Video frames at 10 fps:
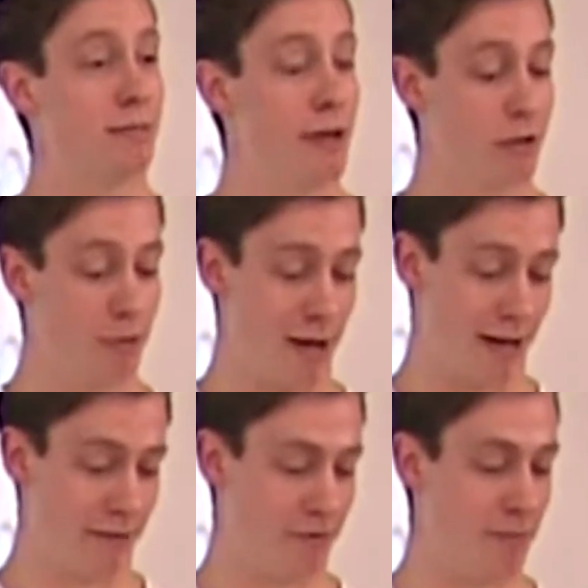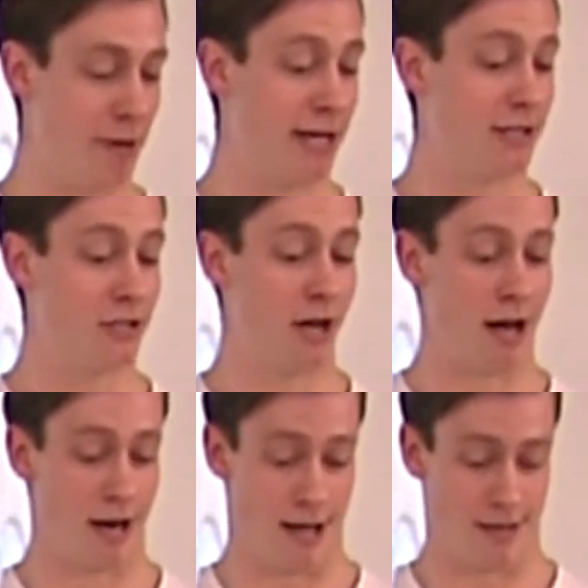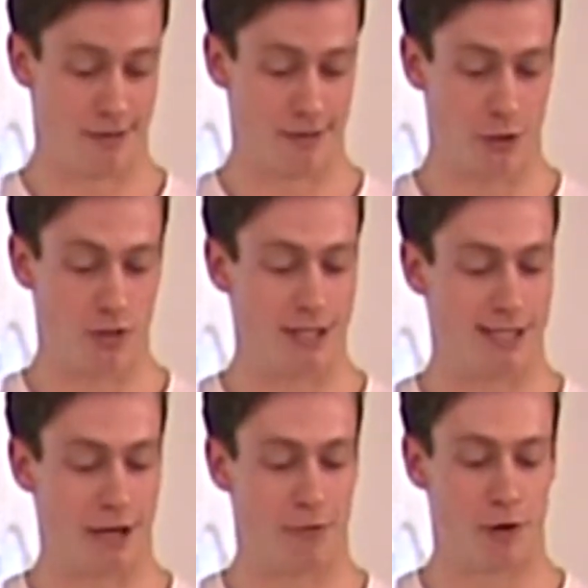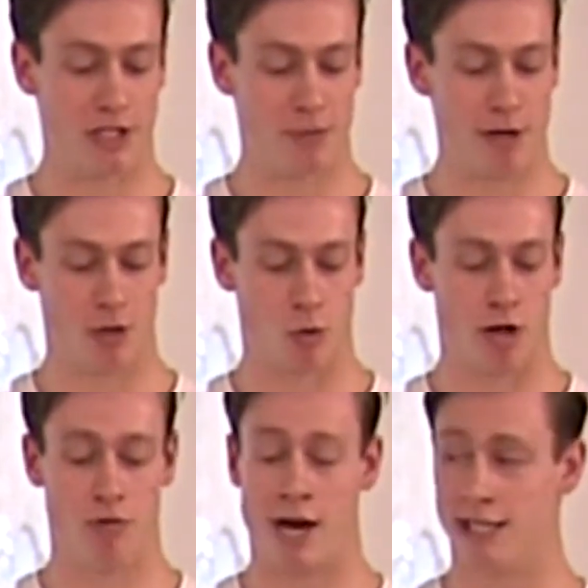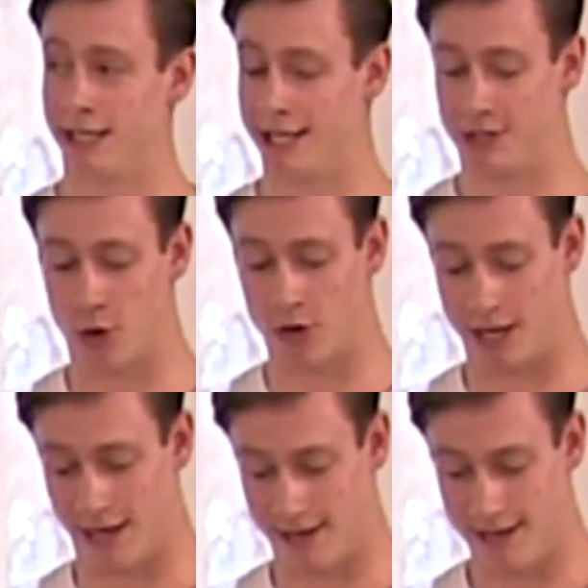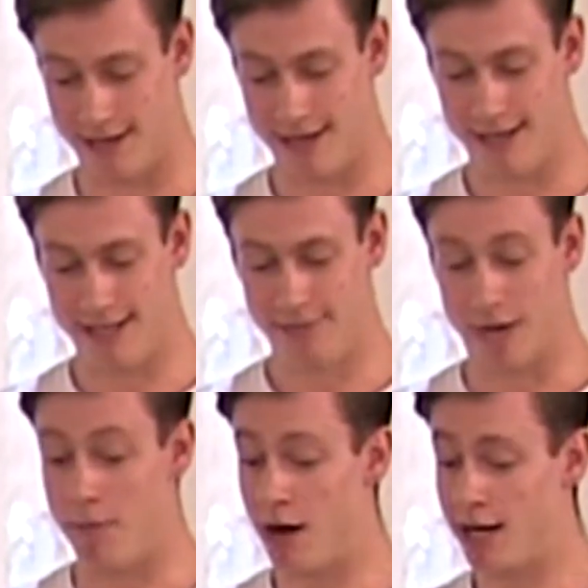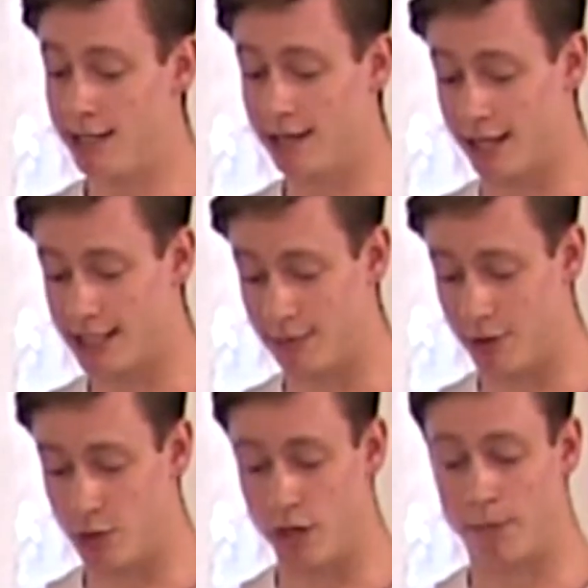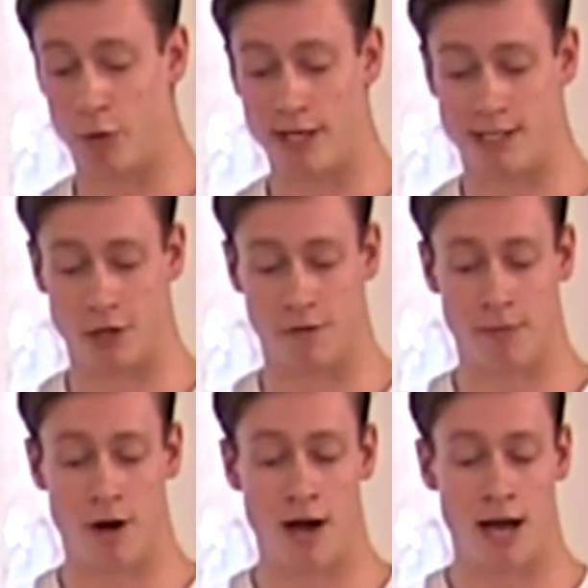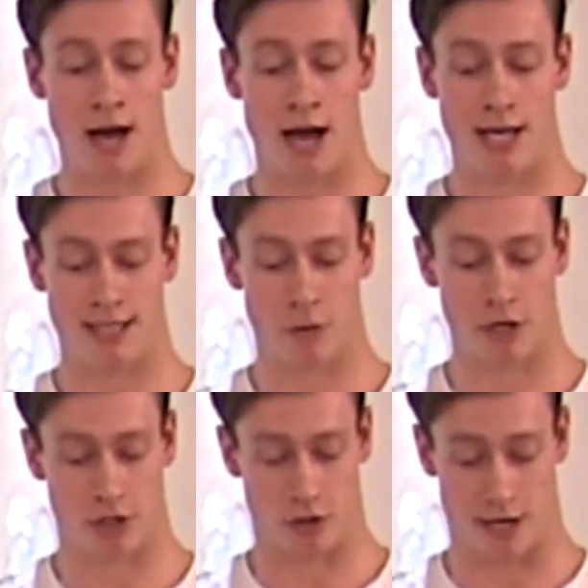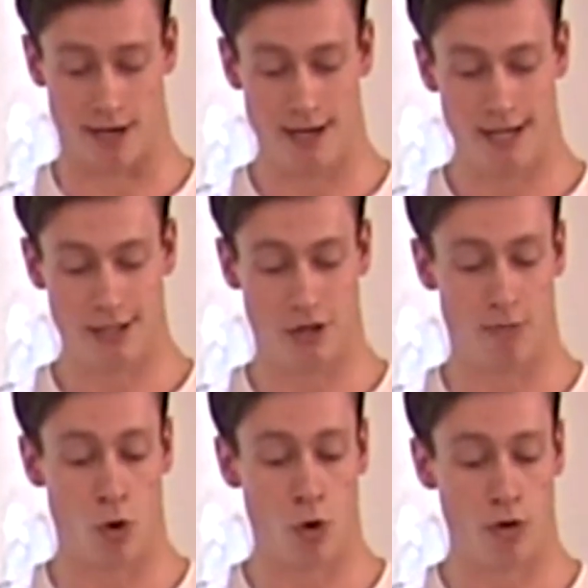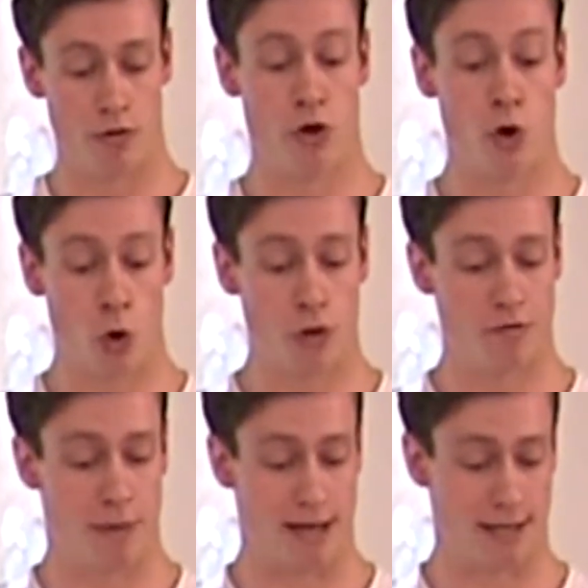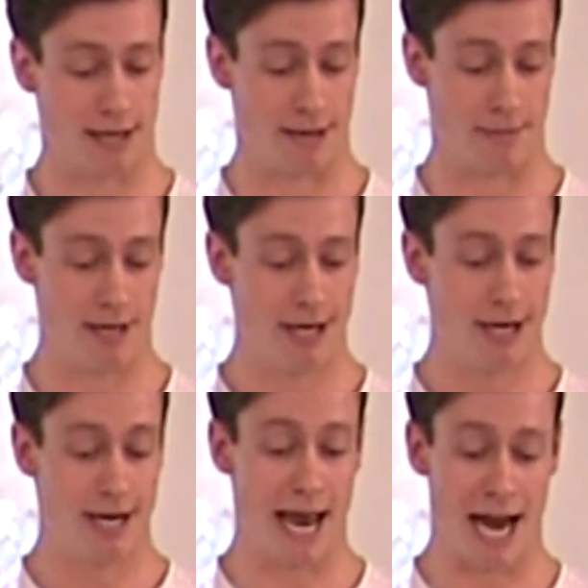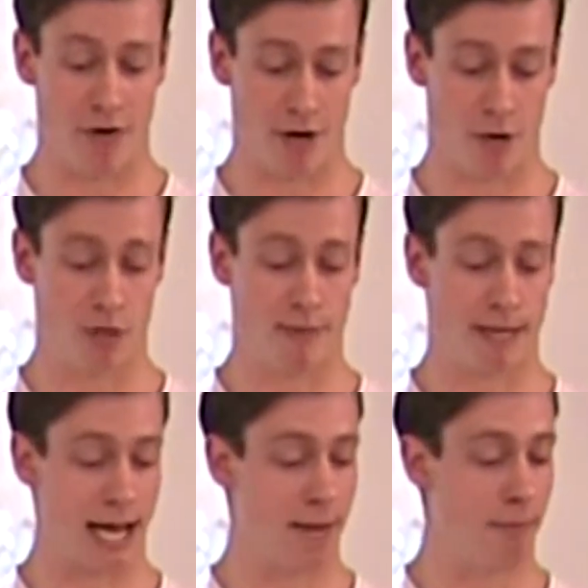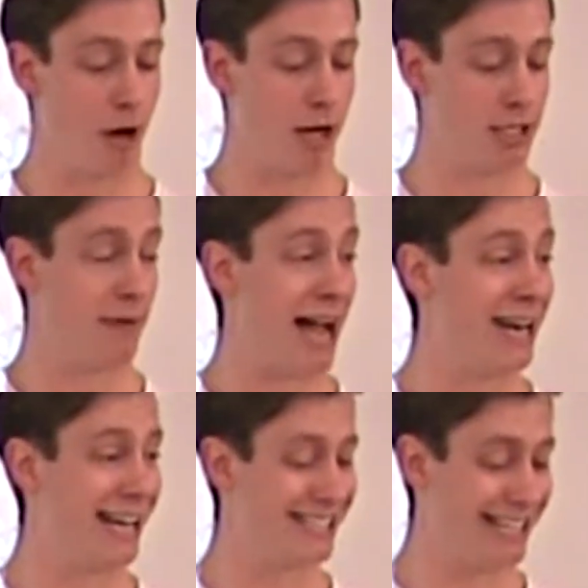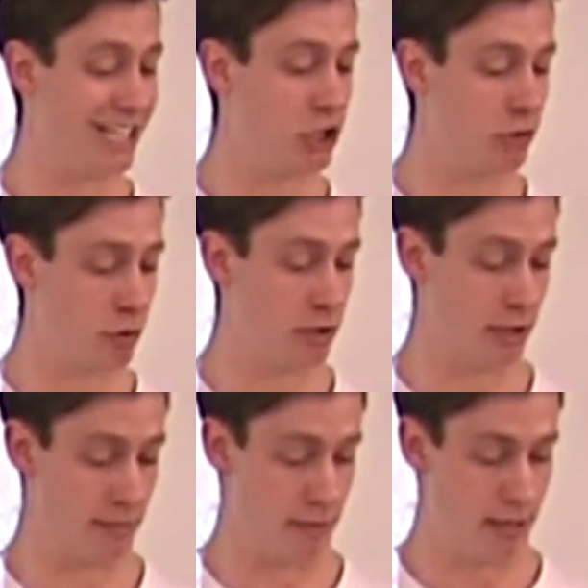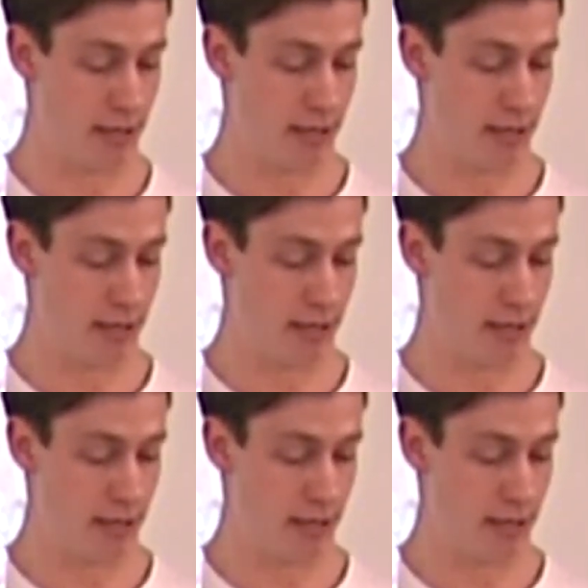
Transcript: a milkman from Beit Jala used to sell fresh milk while riding his donkey. Among his customers were the priests of the Mar Elias monastery to the north of Bethlehem, an area which became part of annexed East Jerusalem.